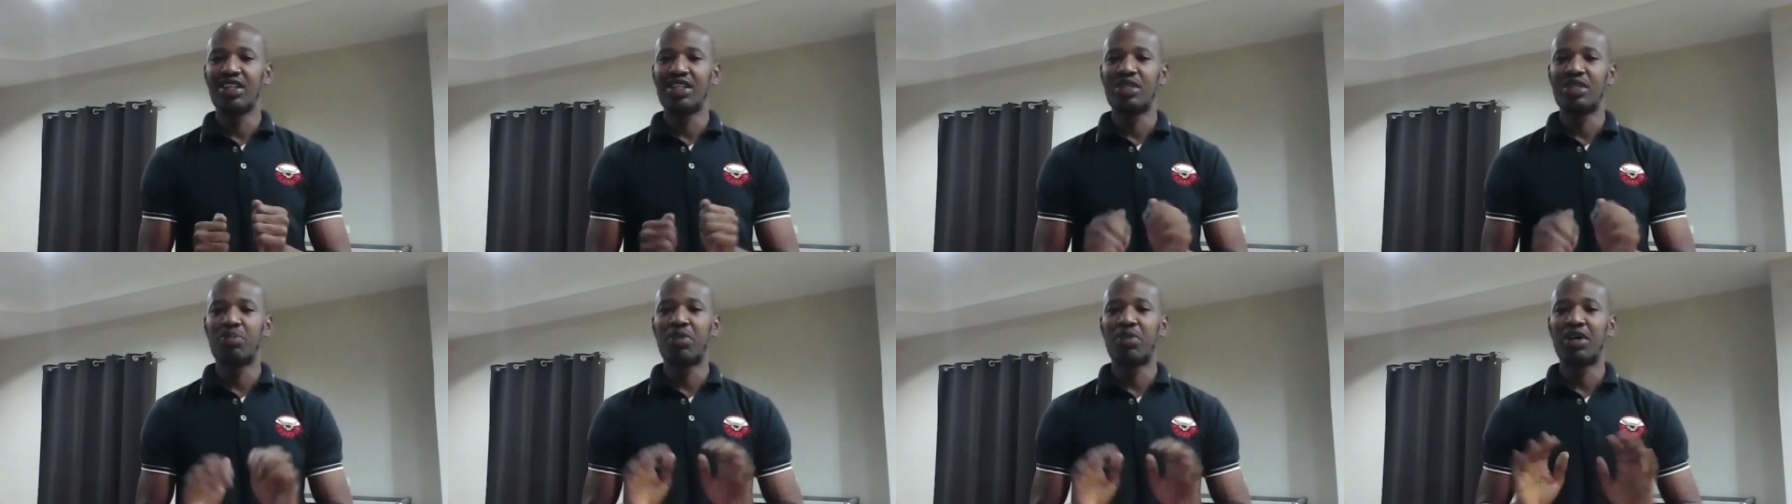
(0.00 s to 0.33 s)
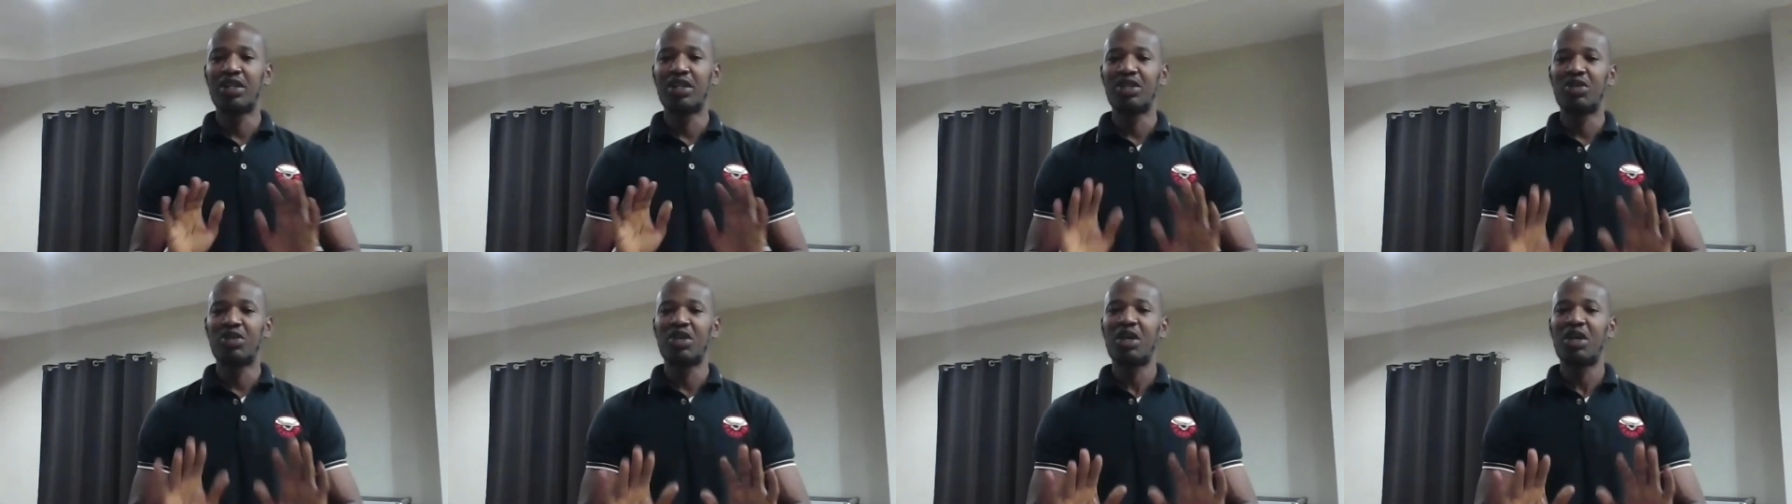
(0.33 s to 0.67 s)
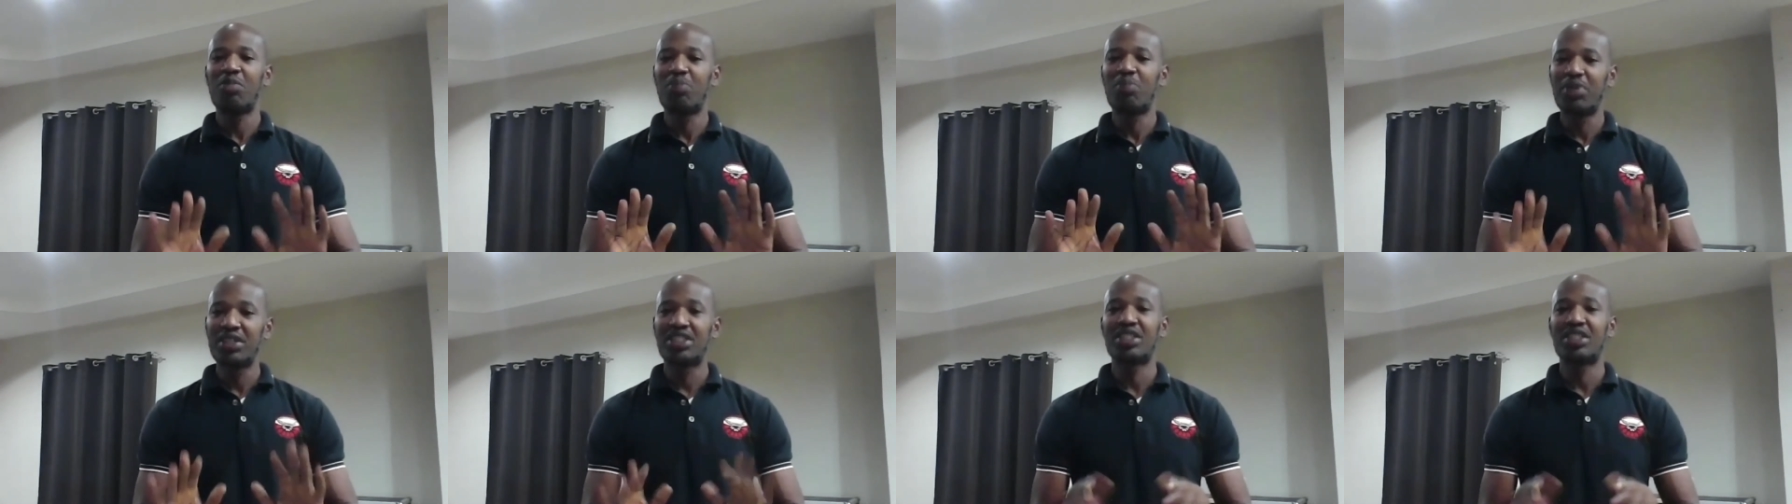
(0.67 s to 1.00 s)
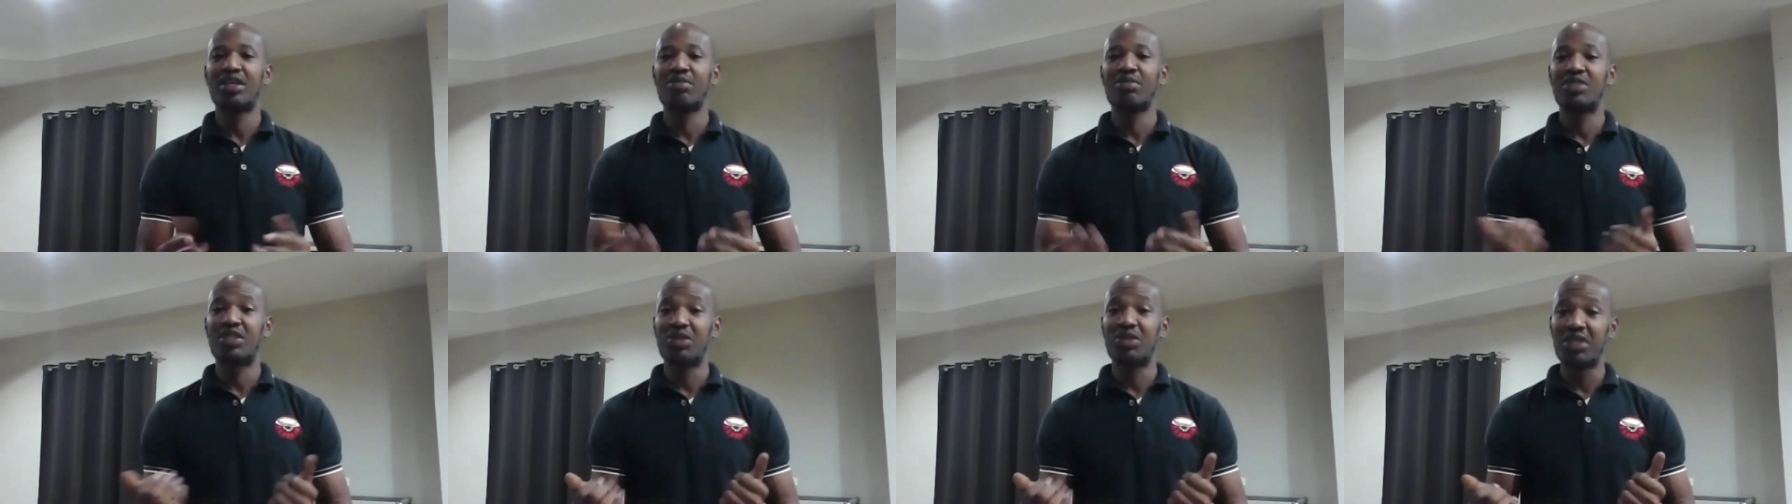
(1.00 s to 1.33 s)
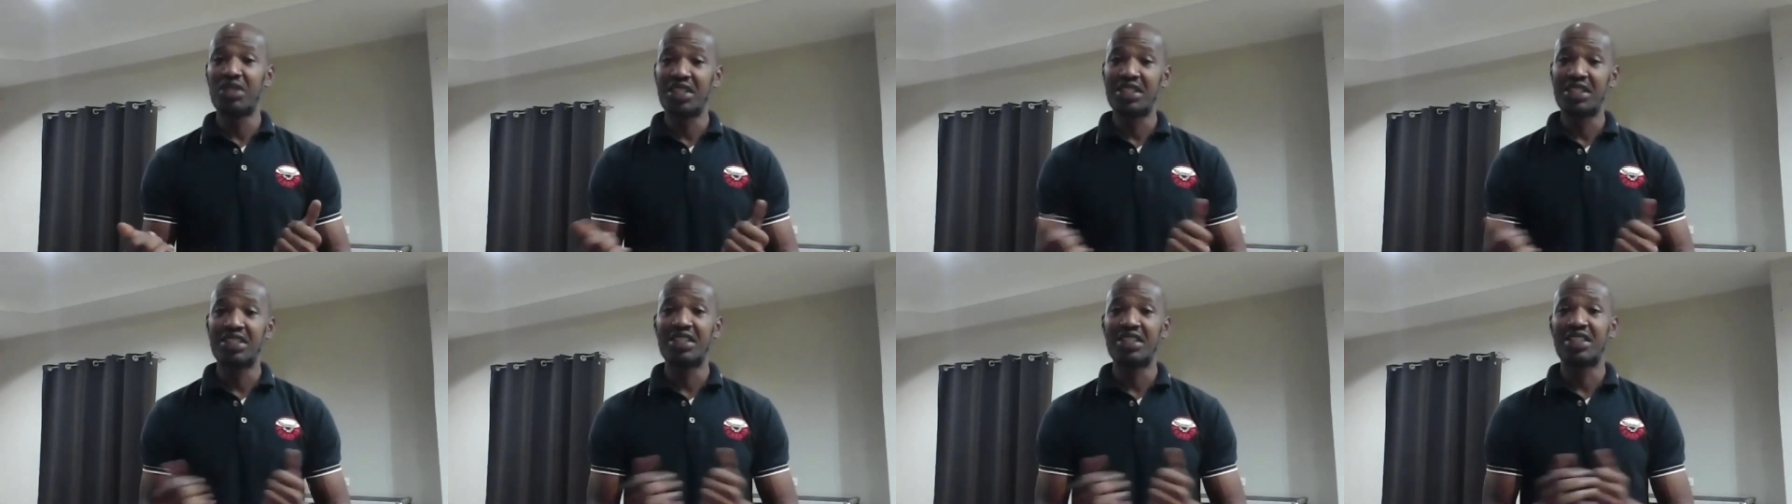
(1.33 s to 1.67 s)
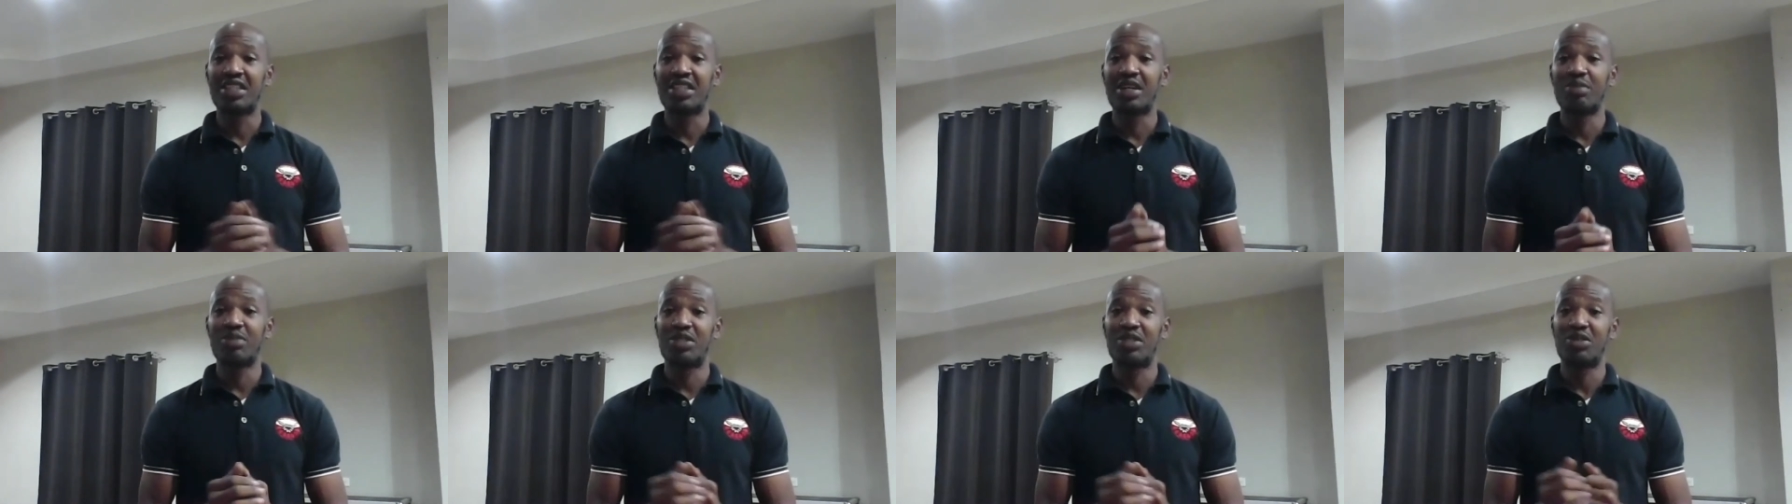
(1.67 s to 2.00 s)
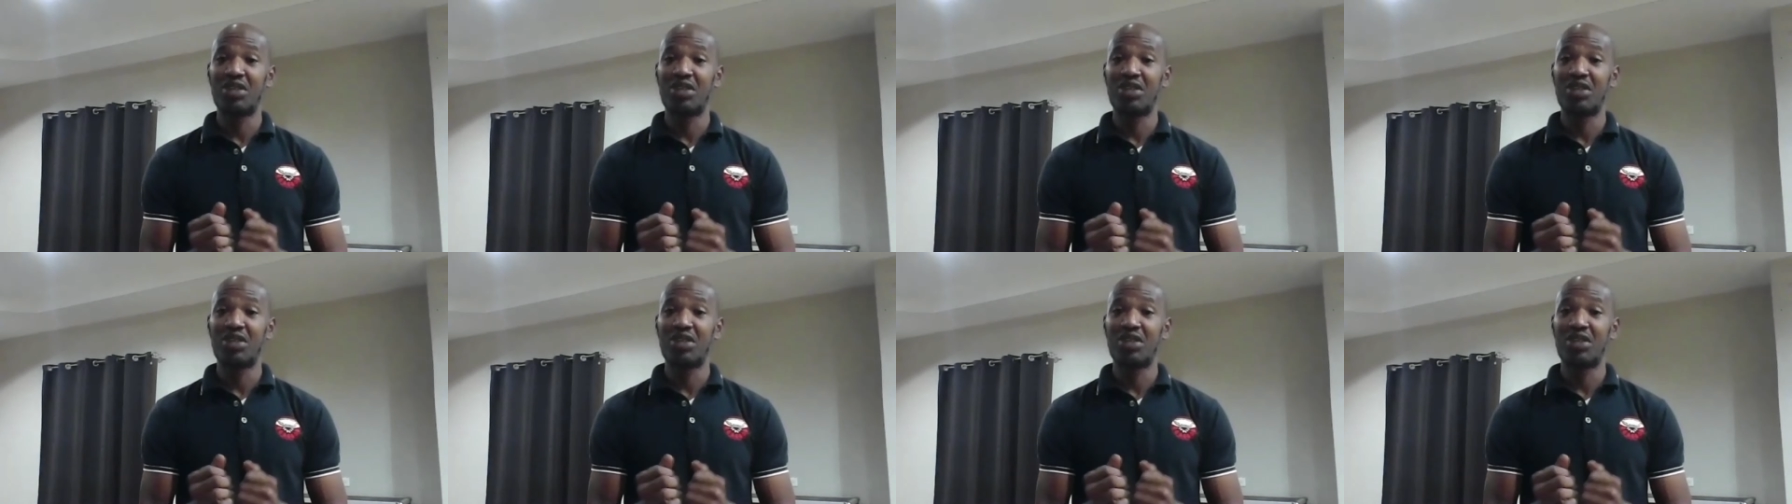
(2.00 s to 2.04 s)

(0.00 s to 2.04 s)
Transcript: the spot, do your push-ups, do your sit-ups,